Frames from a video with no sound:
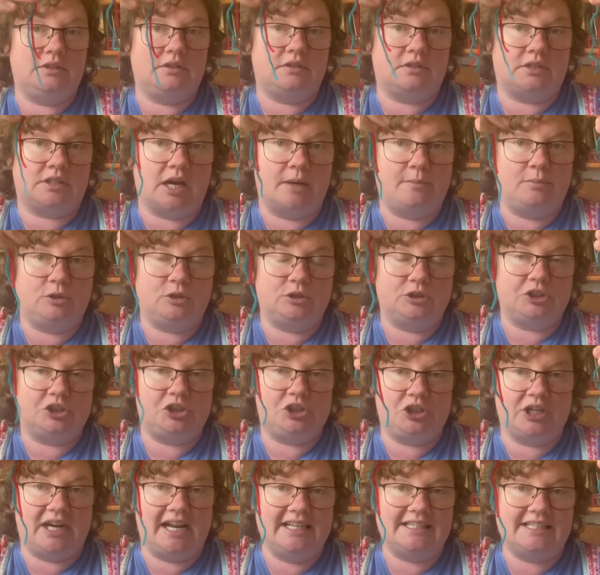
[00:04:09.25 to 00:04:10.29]

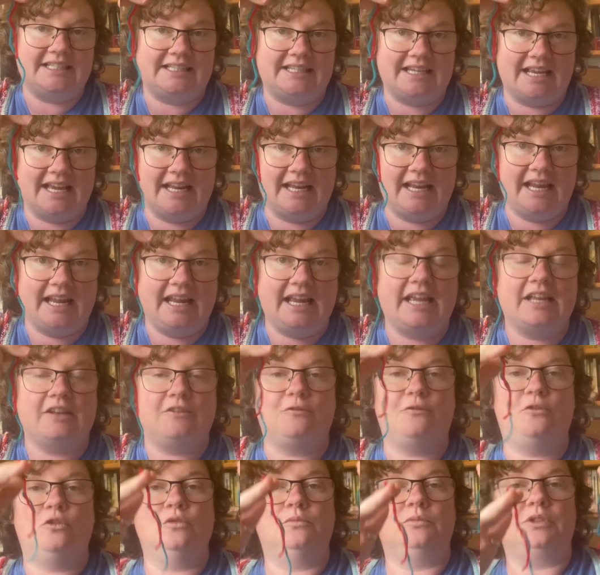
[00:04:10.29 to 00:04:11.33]
double-stranded DNA. It
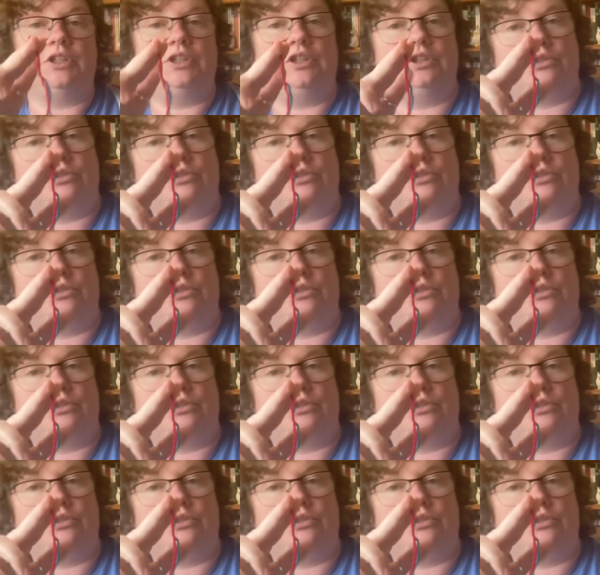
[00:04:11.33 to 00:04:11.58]
formed the